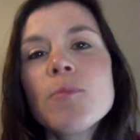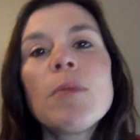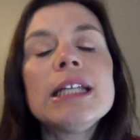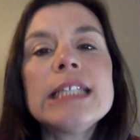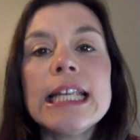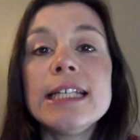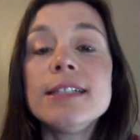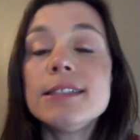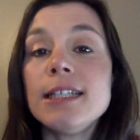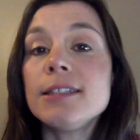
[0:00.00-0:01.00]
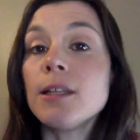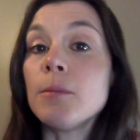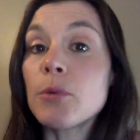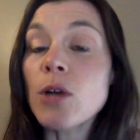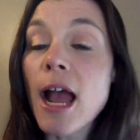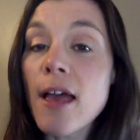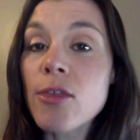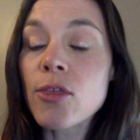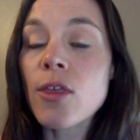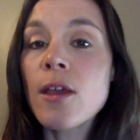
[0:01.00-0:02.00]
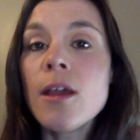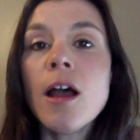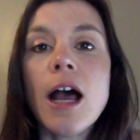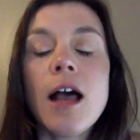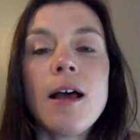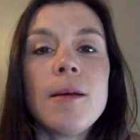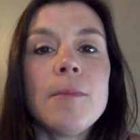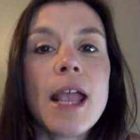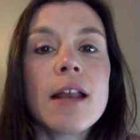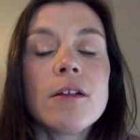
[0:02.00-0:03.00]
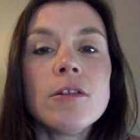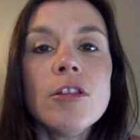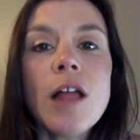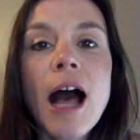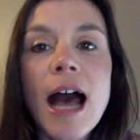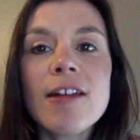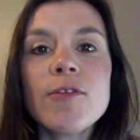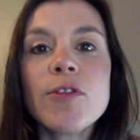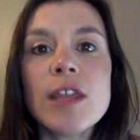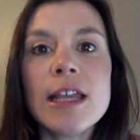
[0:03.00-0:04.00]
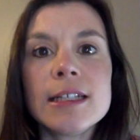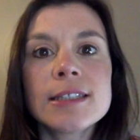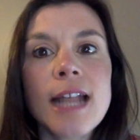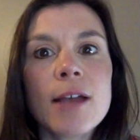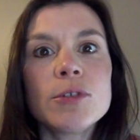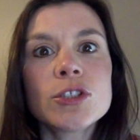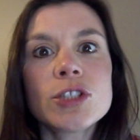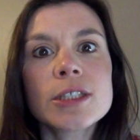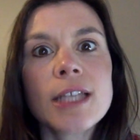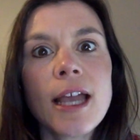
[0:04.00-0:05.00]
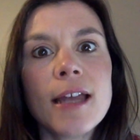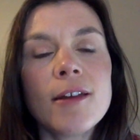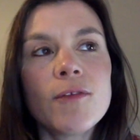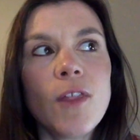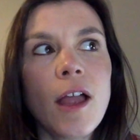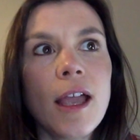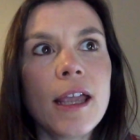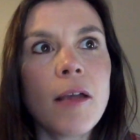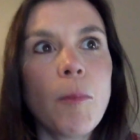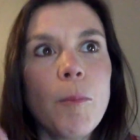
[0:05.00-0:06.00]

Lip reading: my tendencies and breath, and a lot of things that I was just kind of like